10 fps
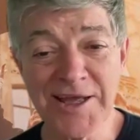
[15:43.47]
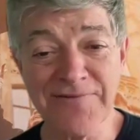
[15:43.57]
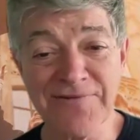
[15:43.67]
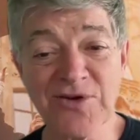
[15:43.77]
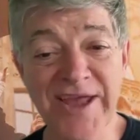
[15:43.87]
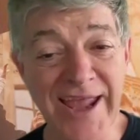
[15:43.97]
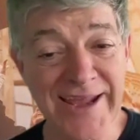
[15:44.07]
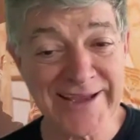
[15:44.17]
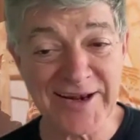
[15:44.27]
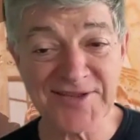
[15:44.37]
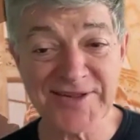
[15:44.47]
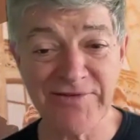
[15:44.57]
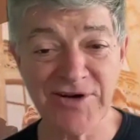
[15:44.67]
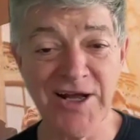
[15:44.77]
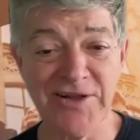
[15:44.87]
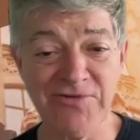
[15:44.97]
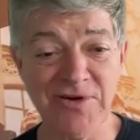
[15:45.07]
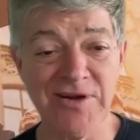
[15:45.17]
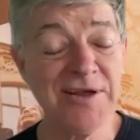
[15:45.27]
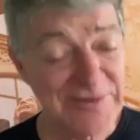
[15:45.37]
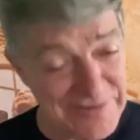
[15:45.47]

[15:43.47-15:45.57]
If you can't get a 700,